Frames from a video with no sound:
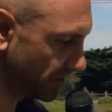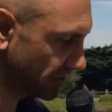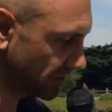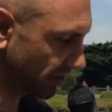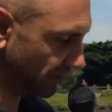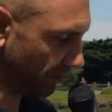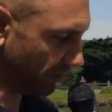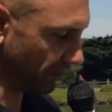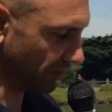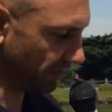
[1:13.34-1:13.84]
So
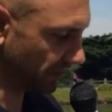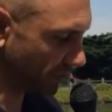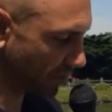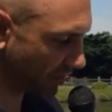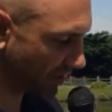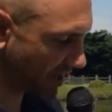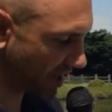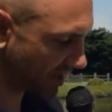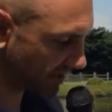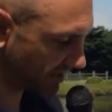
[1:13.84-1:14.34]
if you want a
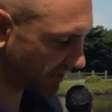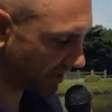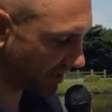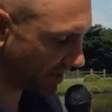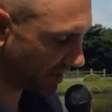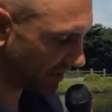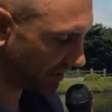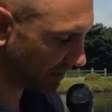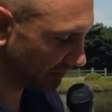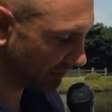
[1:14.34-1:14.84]
forecast
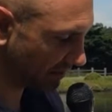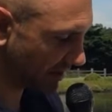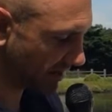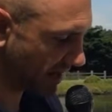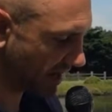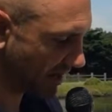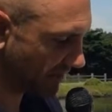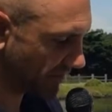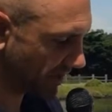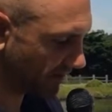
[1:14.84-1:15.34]
here, you read
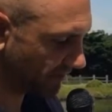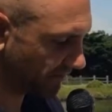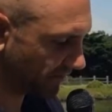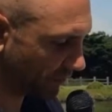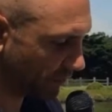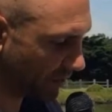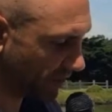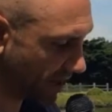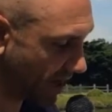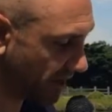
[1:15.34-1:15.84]
out that
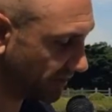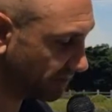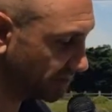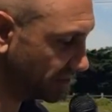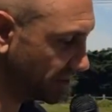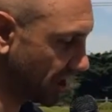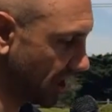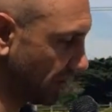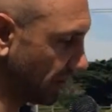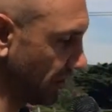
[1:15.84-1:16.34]
forecast and
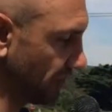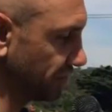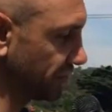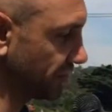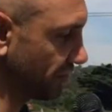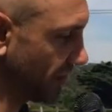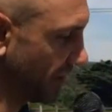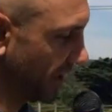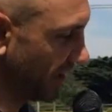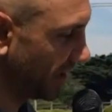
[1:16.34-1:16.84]
show it on
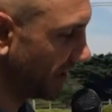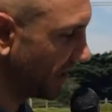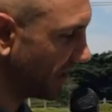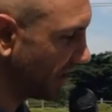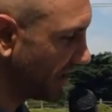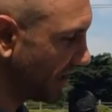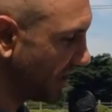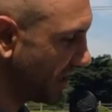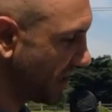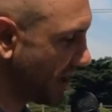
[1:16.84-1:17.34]
screen.
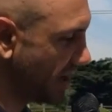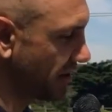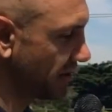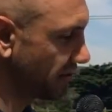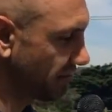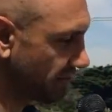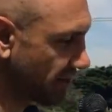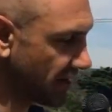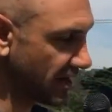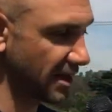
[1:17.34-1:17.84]
Here,
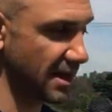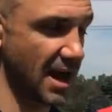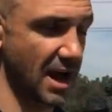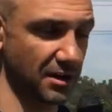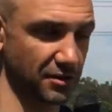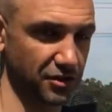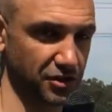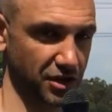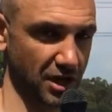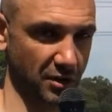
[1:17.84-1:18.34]
read it out
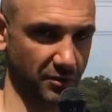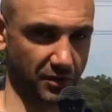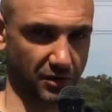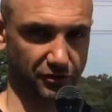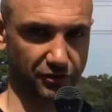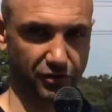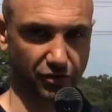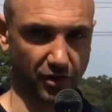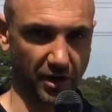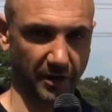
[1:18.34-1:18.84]
and show it on
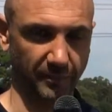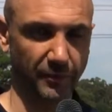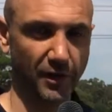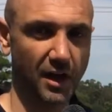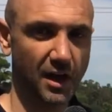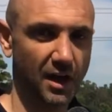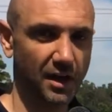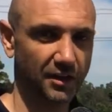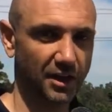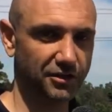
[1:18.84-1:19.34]
screen.
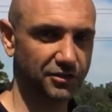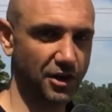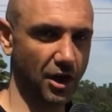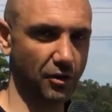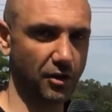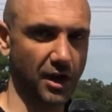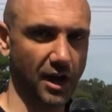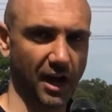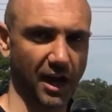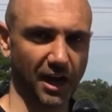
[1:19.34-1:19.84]
There's
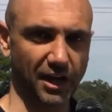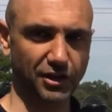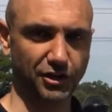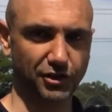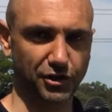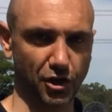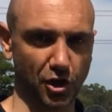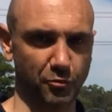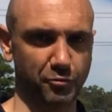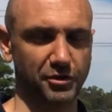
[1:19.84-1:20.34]
no
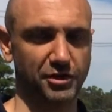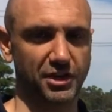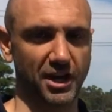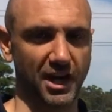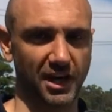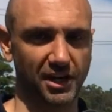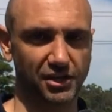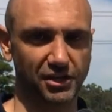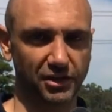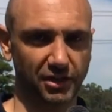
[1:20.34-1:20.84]

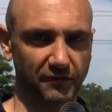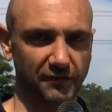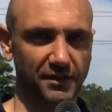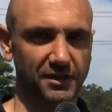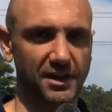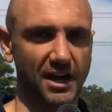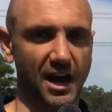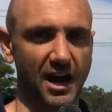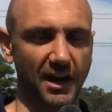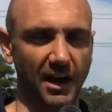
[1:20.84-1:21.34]
interpretation of the
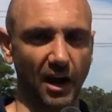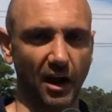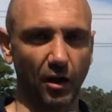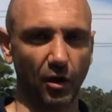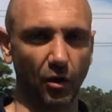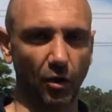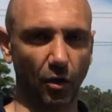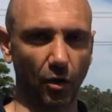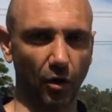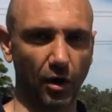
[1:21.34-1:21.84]
data
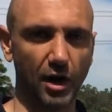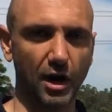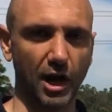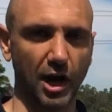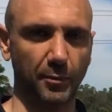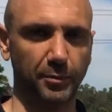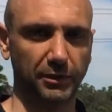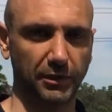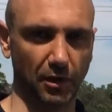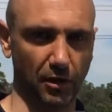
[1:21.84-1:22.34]
or
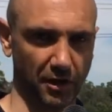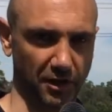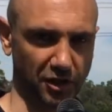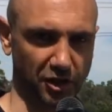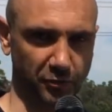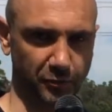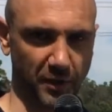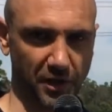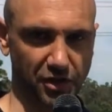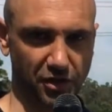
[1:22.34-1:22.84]
applying
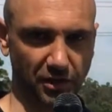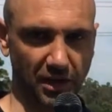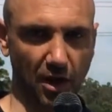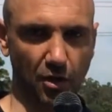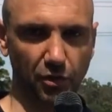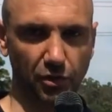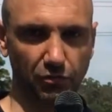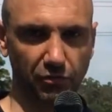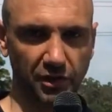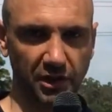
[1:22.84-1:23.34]
special
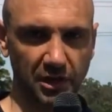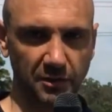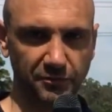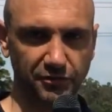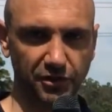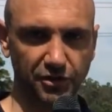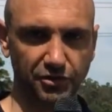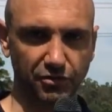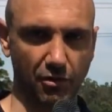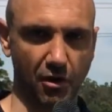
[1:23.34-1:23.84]
algorithms
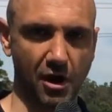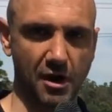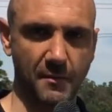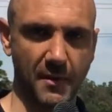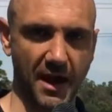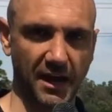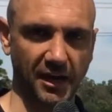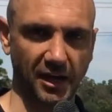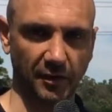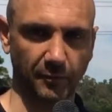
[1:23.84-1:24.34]
to try and
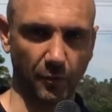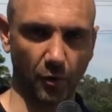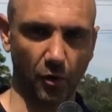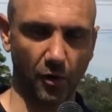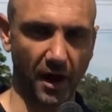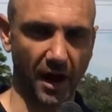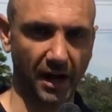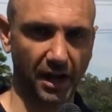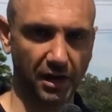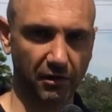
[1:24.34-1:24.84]
make it more
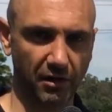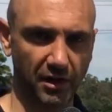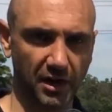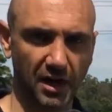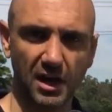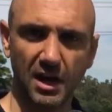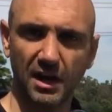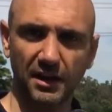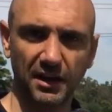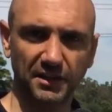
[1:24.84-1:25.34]
accurate.
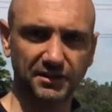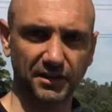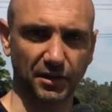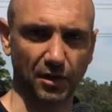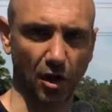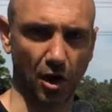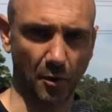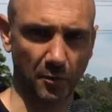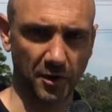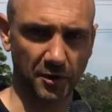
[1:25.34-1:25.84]
That's a
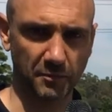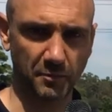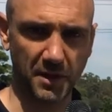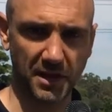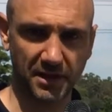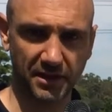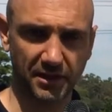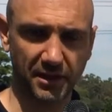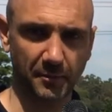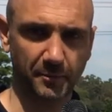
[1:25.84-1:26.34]
common
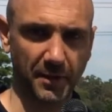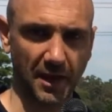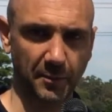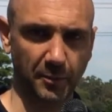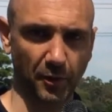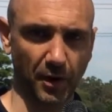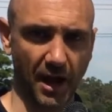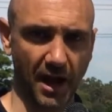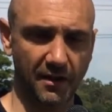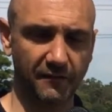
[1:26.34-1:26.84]
myth that
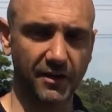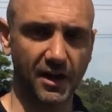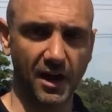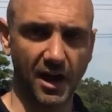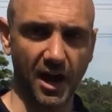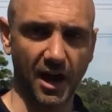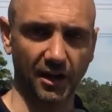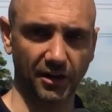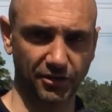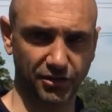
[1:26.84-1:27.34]
people have,
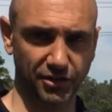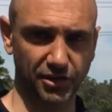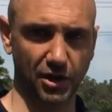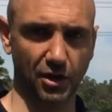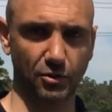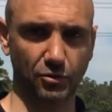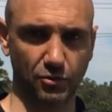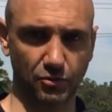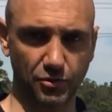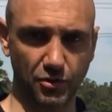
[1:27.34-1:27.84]
and it's
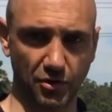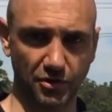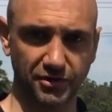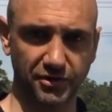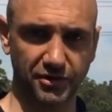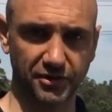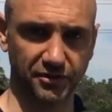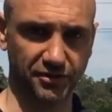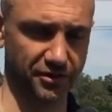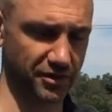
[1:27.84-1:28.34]
total
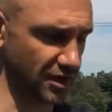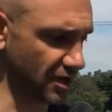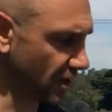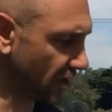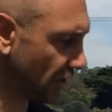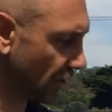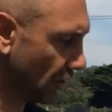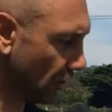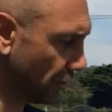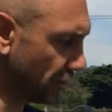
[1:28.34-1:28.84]
nonsense.
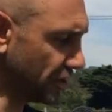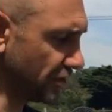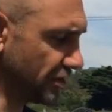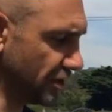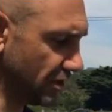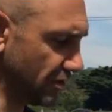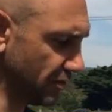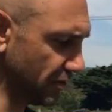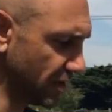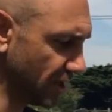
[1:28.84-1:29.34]
All you
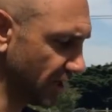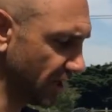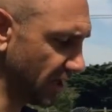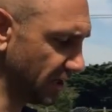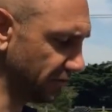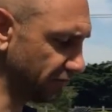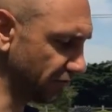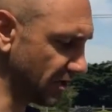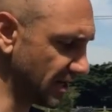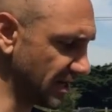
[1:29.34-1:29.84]
do
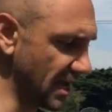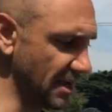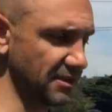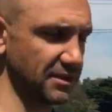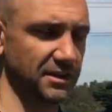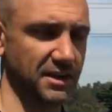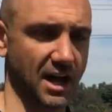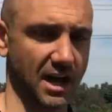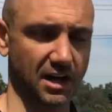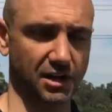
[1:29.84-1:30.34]
is read out the
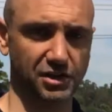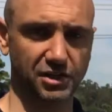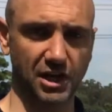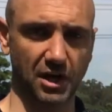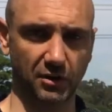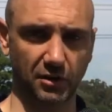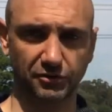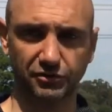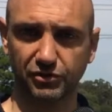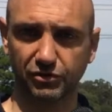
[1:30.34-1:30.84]
data, show
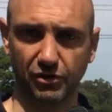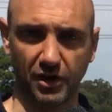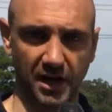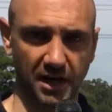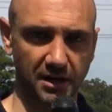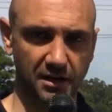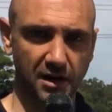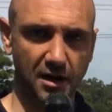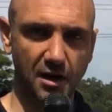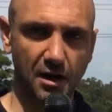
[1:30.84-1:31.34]
it on
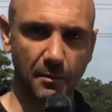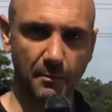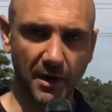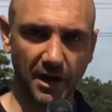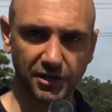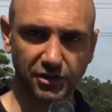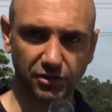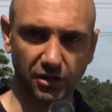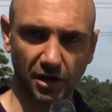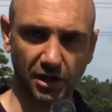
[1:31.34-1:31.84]
screen,
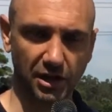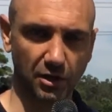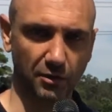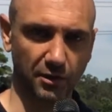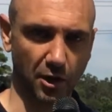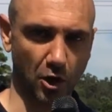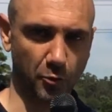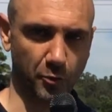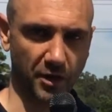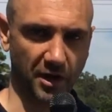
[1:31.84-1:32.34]
much like you would
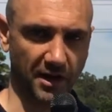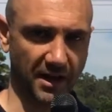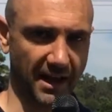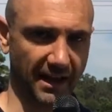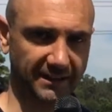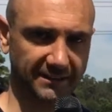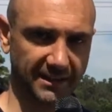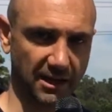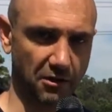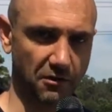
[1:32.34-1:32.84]
open an
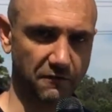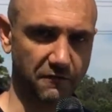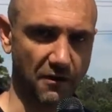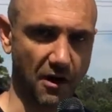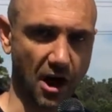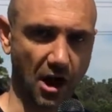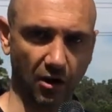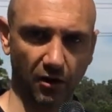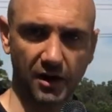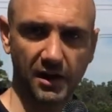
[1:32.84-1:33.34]
Excel
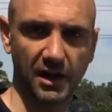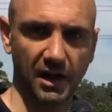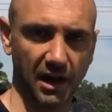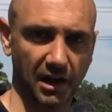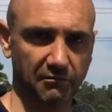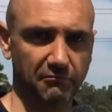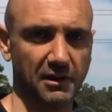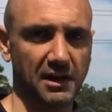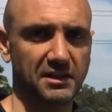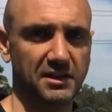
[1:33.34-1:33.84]
file
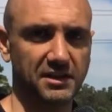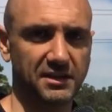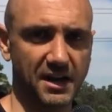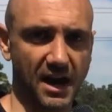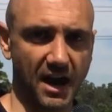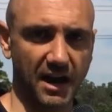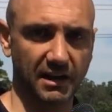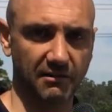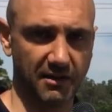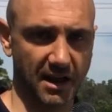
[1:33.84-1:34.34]
and read the
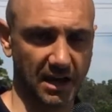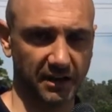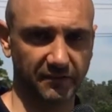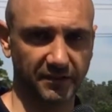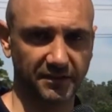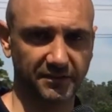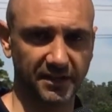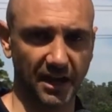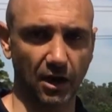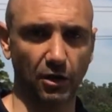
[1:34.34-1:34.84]
data out of a
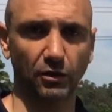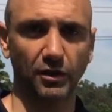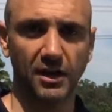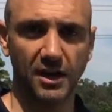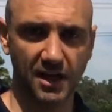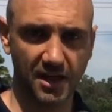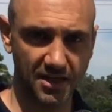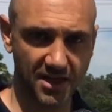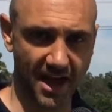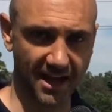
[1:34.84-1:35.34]
cell.
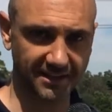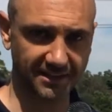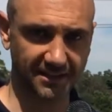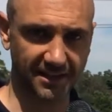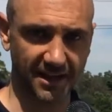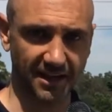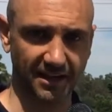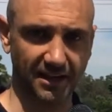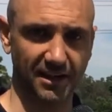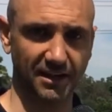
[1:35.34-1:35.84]
That's
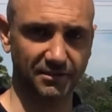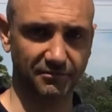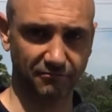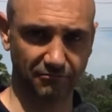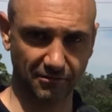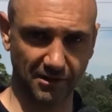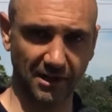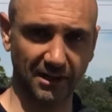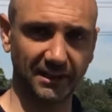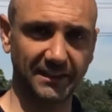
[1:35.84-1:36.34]
it. It's
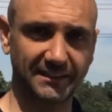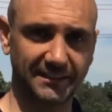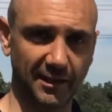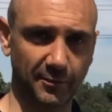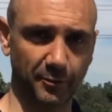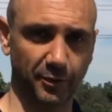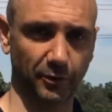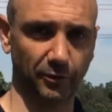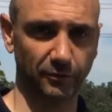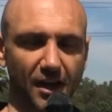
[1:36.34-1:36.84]
really
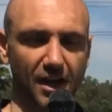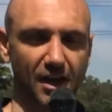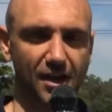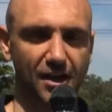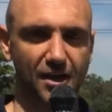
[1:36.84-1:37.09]
simple.